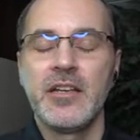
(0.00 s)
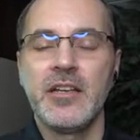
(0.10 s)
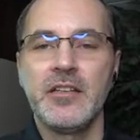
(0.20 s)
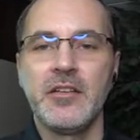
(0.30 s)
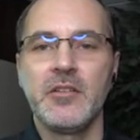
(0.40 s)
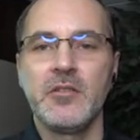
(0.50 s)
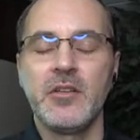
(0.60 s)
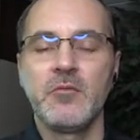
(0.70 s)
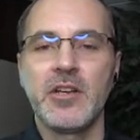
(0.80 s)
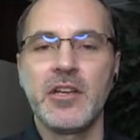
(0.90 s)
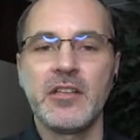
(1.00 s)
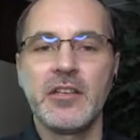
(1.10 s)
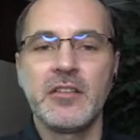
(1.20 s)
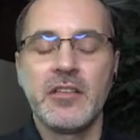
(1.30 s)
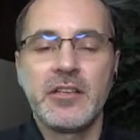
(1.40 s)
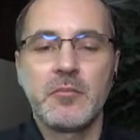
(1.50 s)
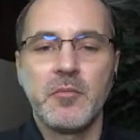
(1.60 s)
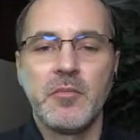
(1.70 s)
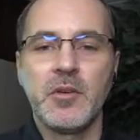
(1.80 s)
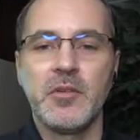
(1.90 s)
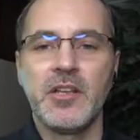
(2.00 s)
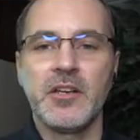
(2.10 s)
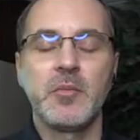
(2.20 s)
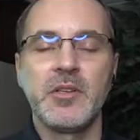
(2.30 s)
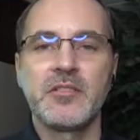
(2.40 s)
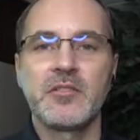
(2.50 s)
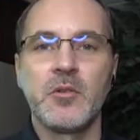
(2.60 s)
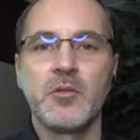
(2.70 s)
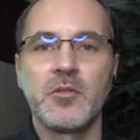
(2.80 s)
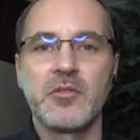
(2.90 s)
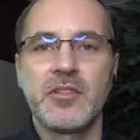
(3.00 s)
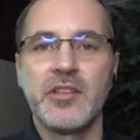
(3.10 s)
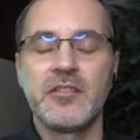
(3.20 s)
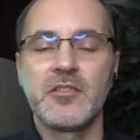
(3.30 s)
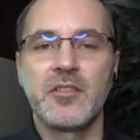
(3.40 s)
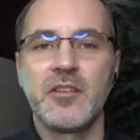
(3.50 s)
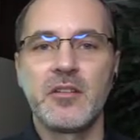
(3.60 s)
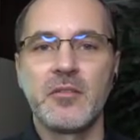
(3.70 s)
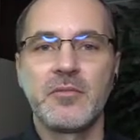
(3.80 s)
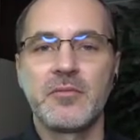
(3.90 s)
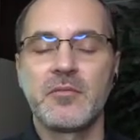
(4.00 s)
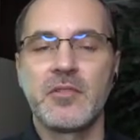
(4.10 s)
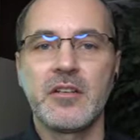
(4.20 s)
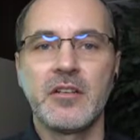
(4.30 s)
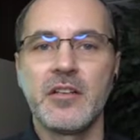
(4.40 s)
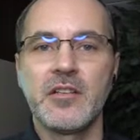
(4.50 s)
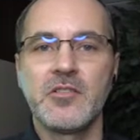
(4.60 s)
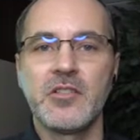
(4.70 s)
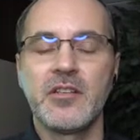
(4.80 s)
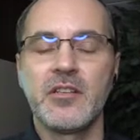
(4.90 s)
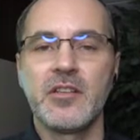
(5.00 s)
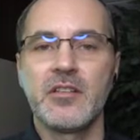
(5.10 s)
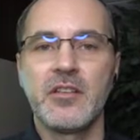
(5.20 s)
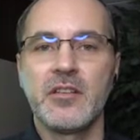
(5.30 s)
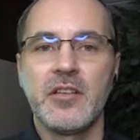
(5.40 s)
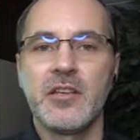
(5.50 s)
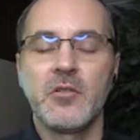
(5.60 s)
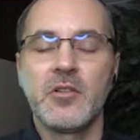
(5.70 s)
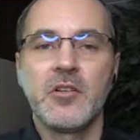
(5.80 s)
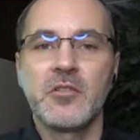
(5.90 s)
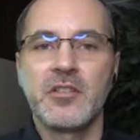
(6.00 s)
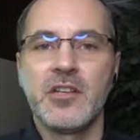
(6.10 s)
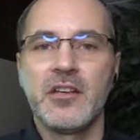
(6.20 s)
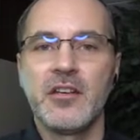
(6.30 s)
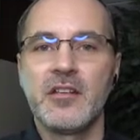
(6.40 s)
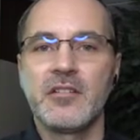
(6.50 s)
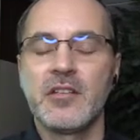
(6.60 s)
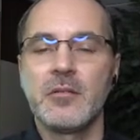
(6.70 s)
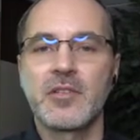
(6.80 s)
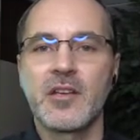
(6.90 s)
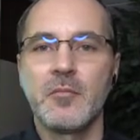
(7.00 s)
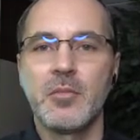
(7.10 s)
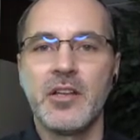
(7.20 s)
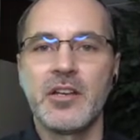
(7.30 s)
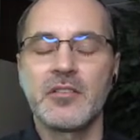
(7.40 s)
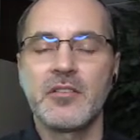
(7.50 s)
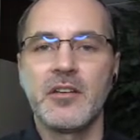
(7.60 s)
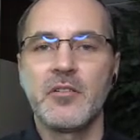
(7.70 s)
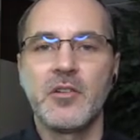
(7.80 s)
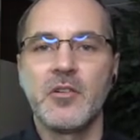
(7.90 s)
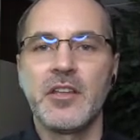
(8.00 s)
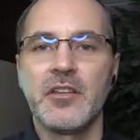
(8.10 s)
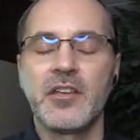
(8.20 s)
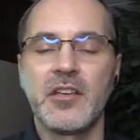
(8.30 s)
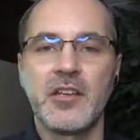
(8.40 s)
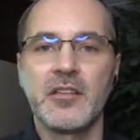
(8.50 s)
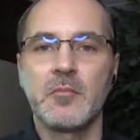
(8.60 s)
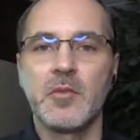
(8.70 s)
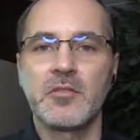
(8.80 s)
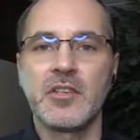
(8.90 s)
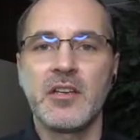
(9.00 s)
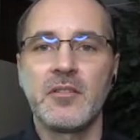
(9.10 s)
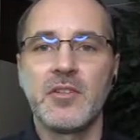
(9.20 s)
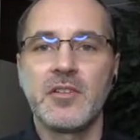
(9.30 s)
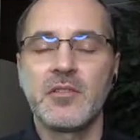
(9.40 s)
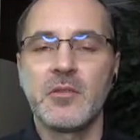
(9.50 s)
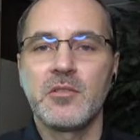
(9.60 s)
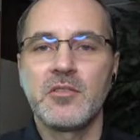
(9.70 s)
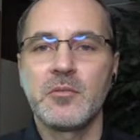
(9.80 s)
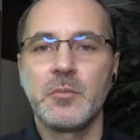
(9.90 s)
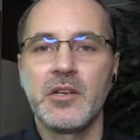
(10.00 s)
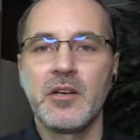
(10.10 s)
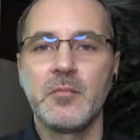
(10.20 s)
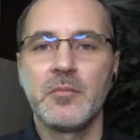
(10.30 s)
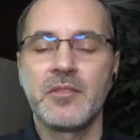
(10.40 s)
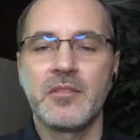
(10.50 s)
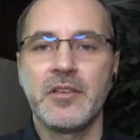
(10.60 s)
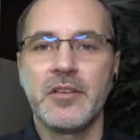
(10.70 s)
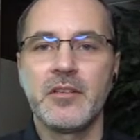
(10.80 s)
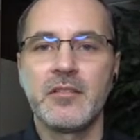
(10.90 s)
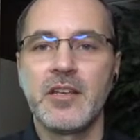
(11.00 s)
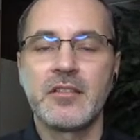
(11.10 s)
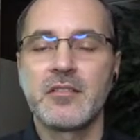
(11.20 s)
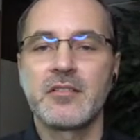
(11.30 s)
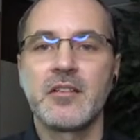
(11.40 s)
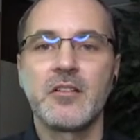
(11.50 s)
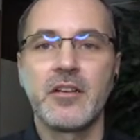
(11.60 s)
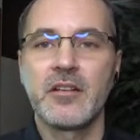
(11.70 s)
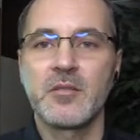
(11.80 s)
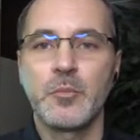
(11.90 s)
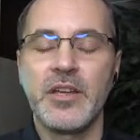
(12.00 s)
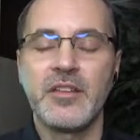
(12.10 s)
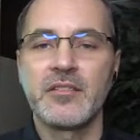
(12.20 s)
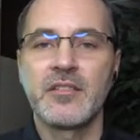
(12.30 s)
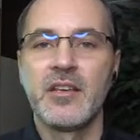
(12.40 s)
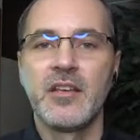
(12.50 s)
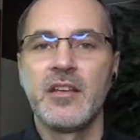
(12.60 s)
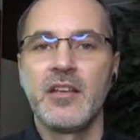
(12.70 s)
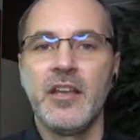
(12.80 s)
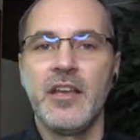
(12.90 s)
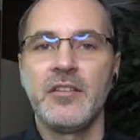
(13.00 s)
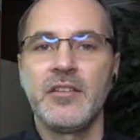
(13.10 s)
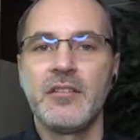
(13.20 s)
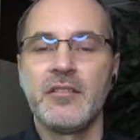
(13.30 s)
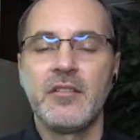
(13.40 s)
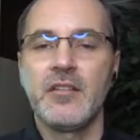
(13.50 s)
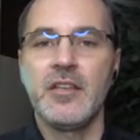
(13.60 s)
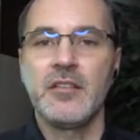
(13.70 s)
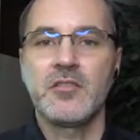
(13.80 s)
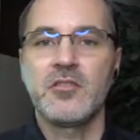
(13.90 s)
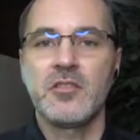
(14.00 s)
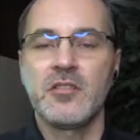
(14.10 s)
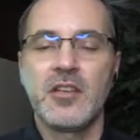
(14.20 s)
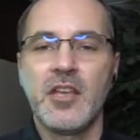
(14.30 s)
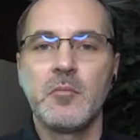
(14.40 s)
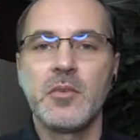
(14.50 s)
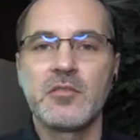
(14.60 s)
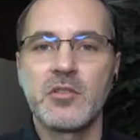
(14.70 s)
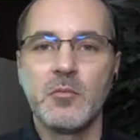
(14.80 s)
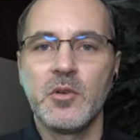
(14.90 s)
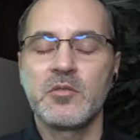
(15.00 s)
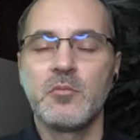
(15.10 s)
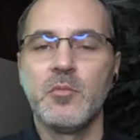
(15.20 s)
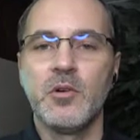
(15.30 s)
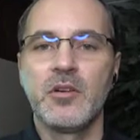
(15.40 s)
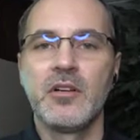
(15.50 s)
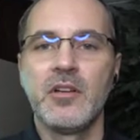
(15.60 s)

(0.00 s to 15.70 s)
In reality, like a lot of business owners, they just think of technology that they don't understand it. It seems complex. They don't know how they can get the most out of it. So it just becomes a necessary expense. And it can be so much more.